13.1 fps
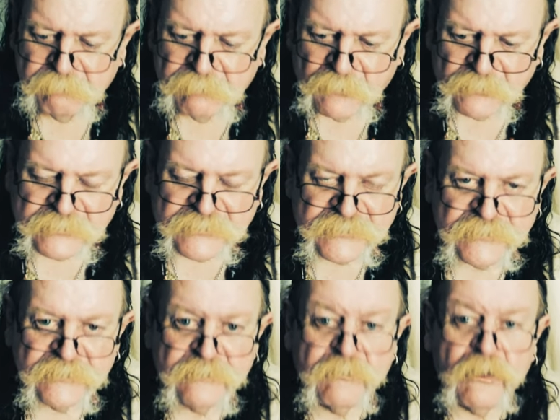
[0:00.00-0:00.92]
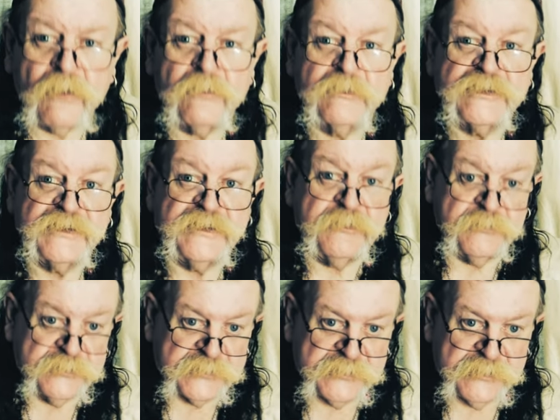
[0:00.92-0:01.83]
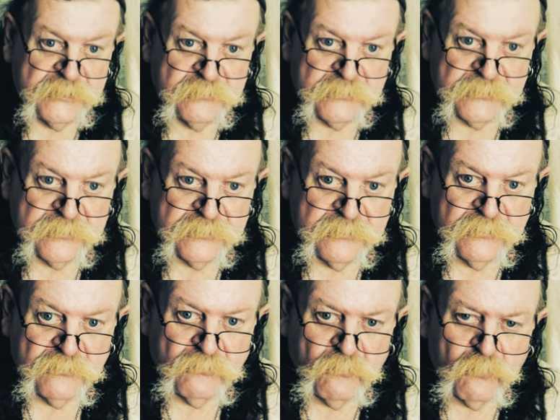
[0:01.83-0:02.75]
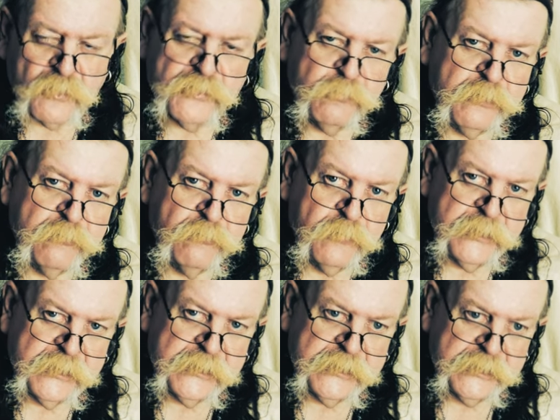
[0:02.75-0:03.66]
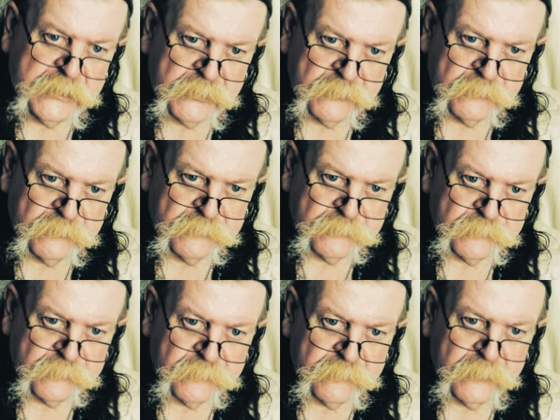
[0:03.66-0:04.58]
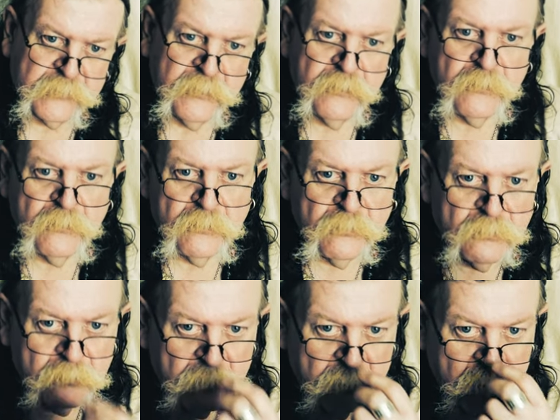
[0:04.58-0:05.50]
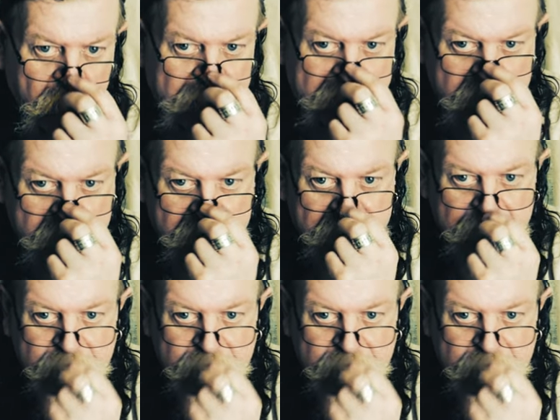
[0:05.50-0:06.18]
But on a serious note, what do we really know? Well,